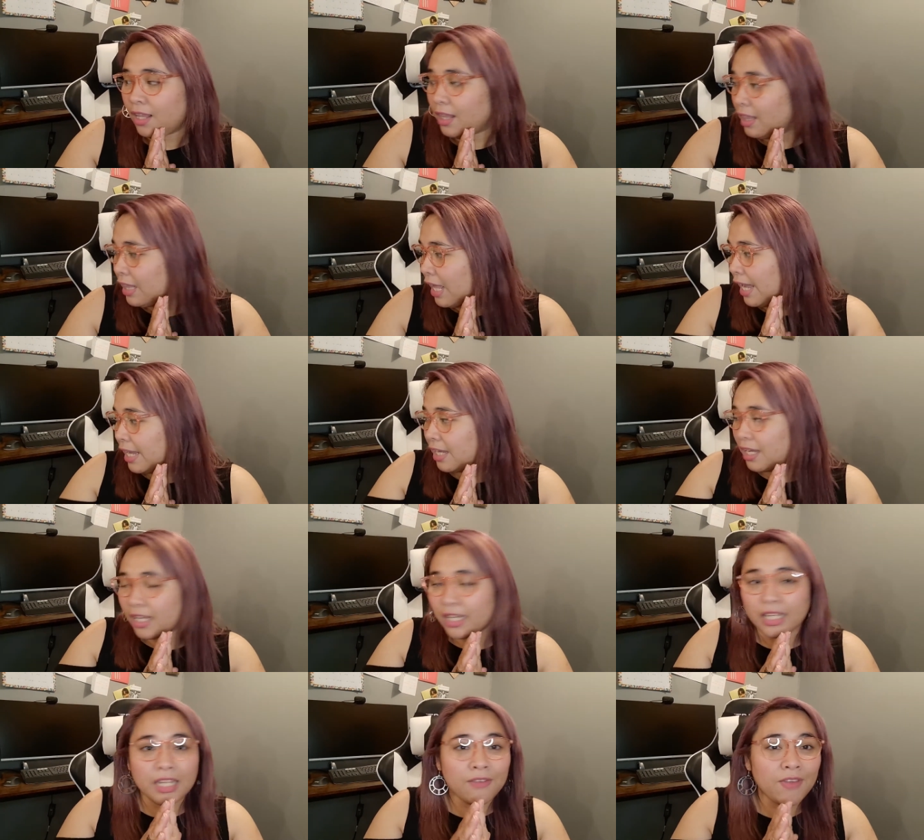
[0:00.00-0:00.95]
like
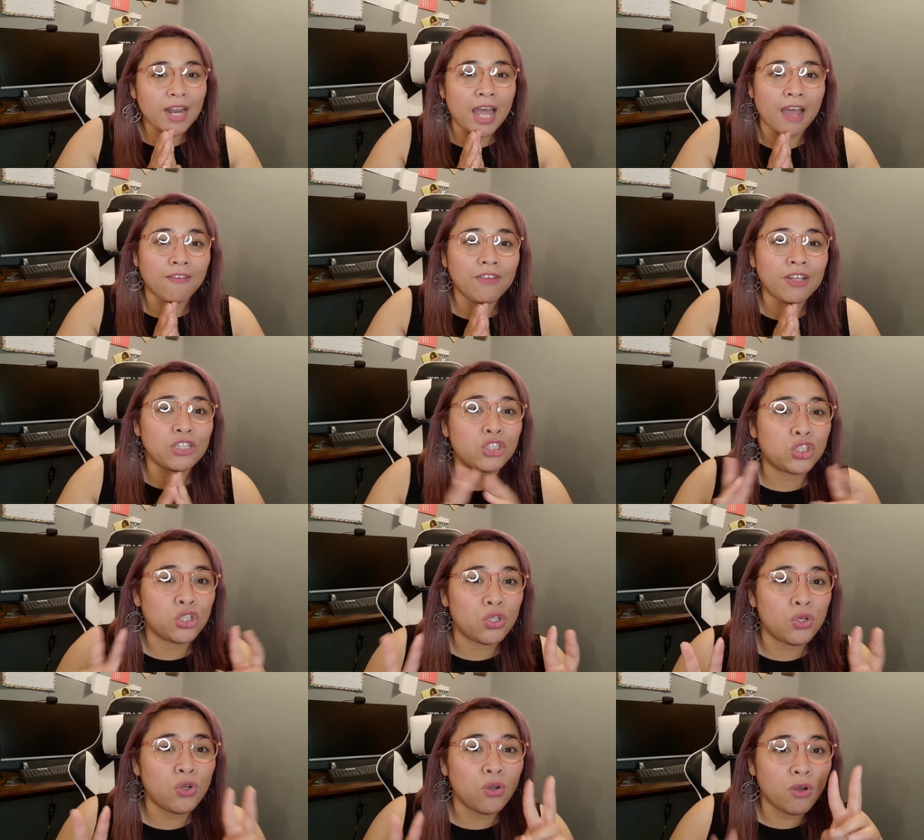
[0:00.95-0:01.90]
even having
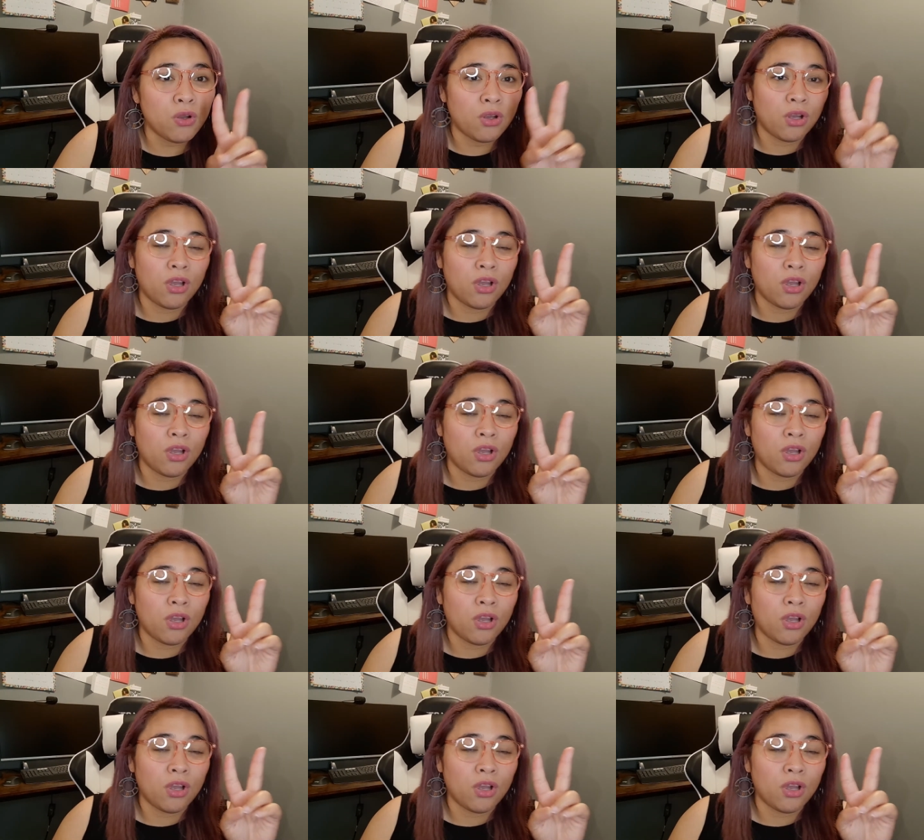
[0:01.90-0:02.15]
two